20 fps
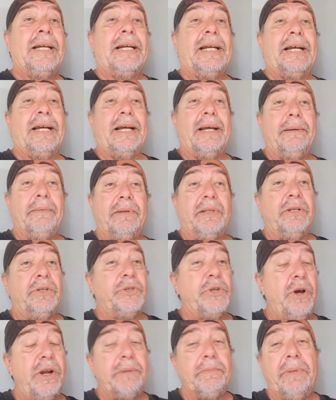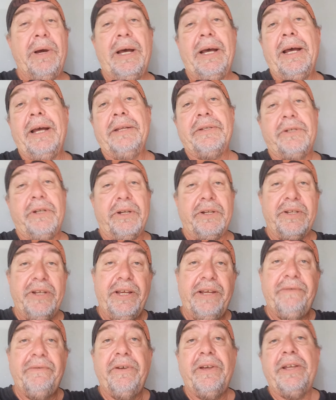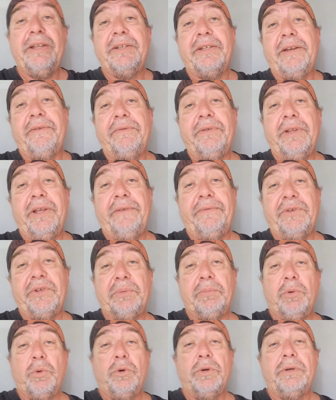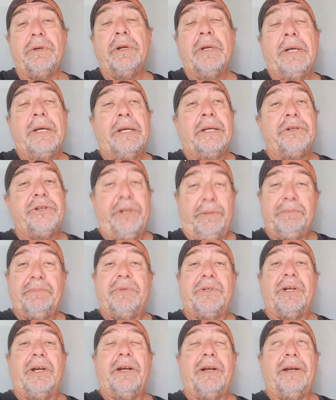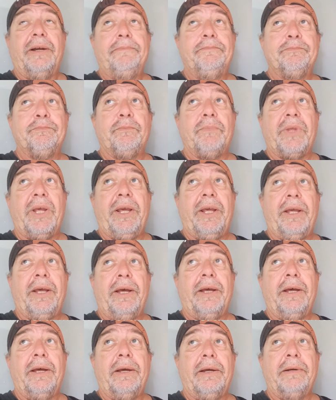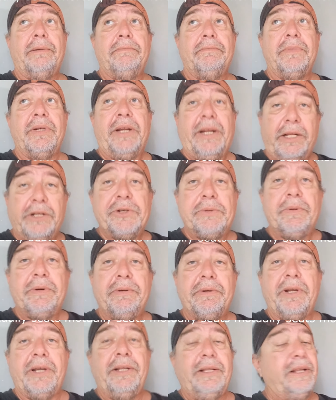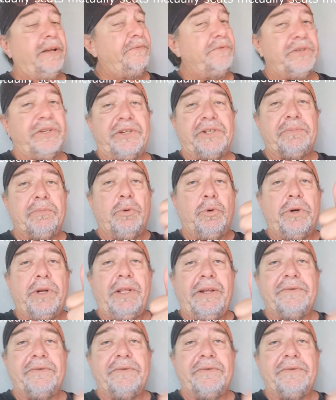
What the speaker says: A little tiny bar. It's got a TV and stuff in there for sport. Jim's an Englishman. He loves his sport.